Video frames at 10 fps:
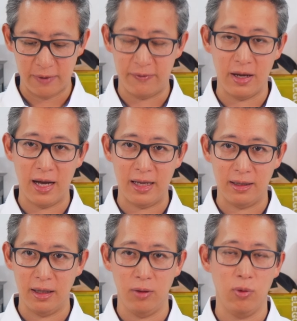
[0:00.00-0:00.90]
if not,
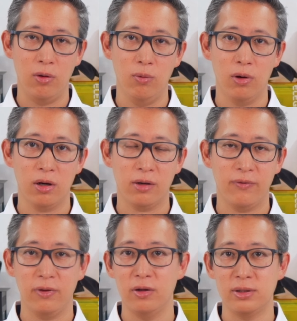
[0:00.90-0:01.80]
it won't work
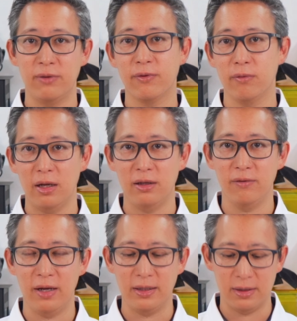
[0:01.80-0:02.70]
for those infrared
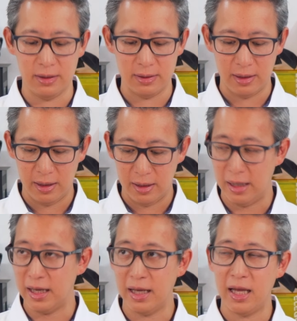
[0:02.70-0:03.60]
devices.
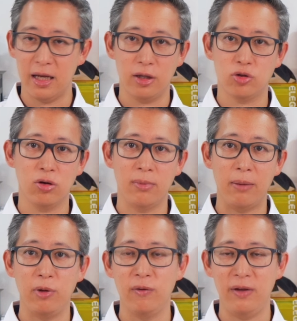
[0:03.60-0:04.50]
Like I can't control my
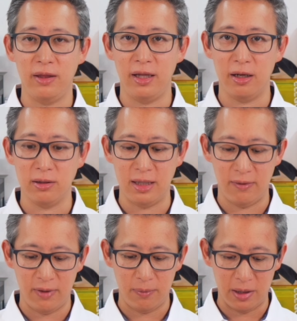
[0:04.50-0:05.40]
movie theater
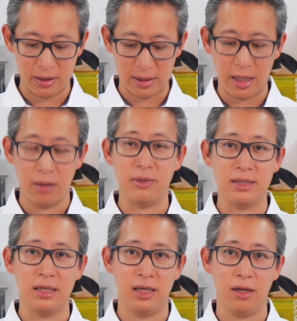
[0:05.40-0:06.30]
TV because the hub
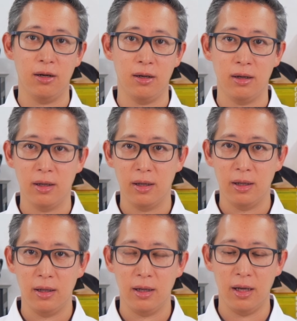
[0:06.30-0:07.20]
is in here,
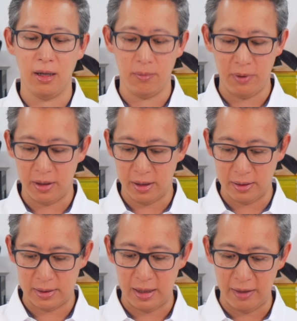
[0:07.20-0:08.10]

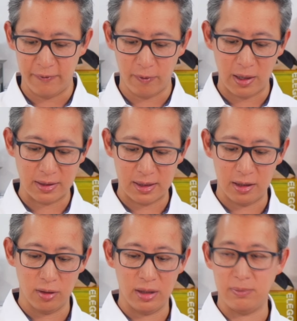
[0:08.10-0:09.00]
because the infrared
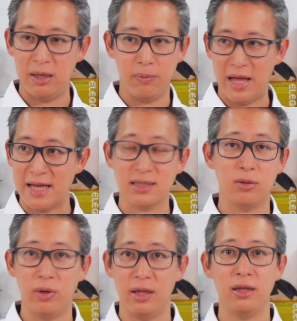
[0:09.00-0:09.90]
signal is being
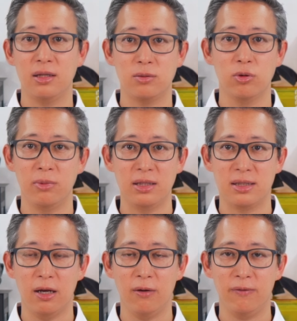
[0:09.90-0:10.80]
blasted within this room
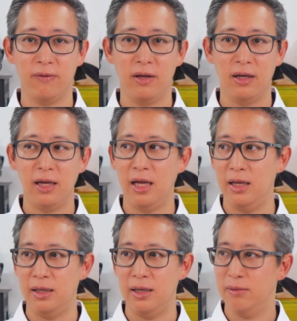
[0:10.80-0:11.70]
itself,
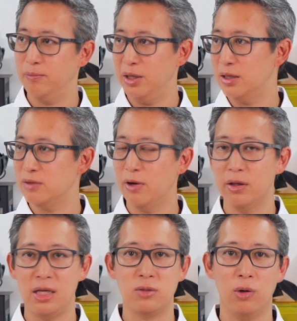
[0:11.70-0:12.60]
and because of all
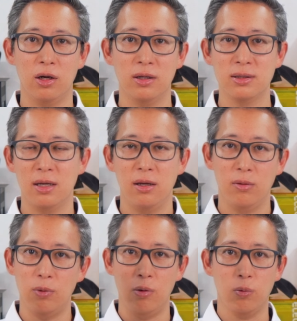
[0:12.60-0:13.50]
these walls,
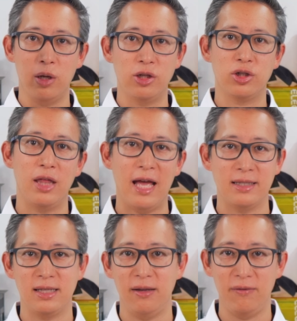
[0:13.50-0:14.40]
won't reach that
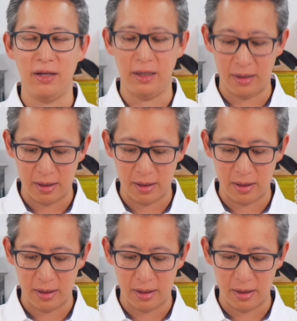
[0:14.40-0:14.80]
TV.